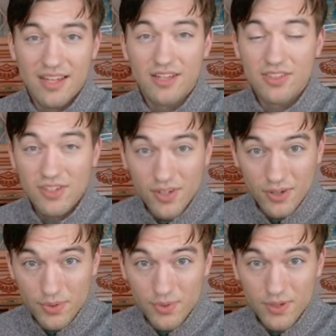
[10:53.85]

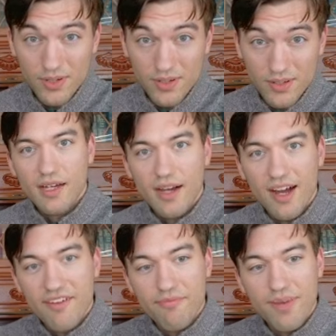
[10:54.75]
So
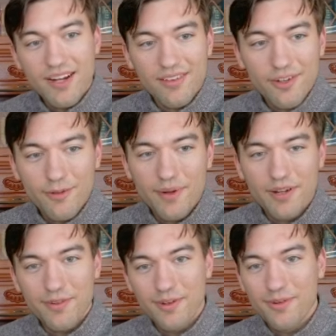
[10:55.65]
I've made a little bit of
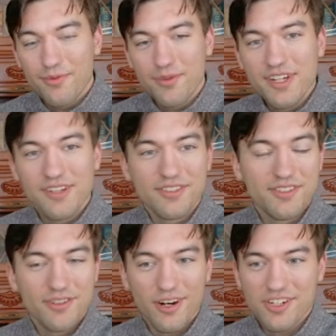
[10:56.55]
a
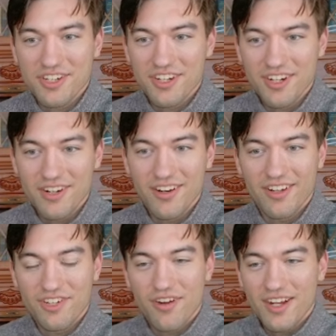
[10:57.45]
reconstruction here and
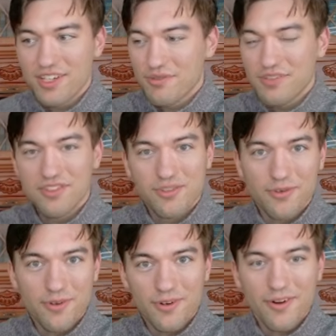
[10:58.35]
tried to
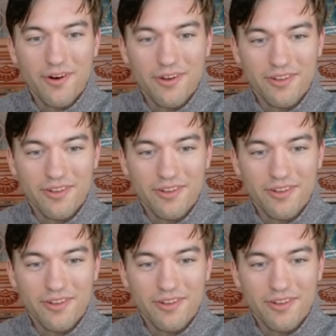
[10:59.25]
restore all of